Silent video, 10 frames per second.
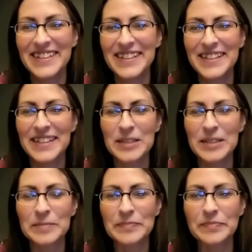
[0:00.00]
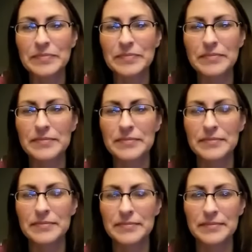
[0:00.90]

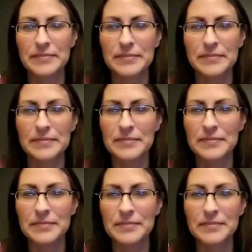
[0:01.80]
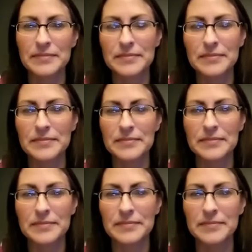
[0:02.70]

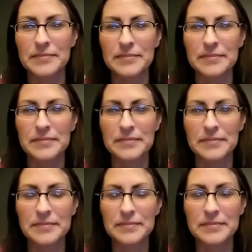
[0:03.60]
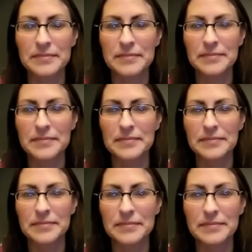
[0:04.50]

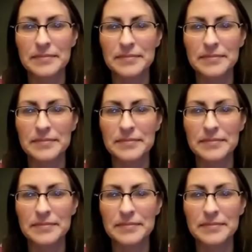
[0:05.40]
This person isn't speaking.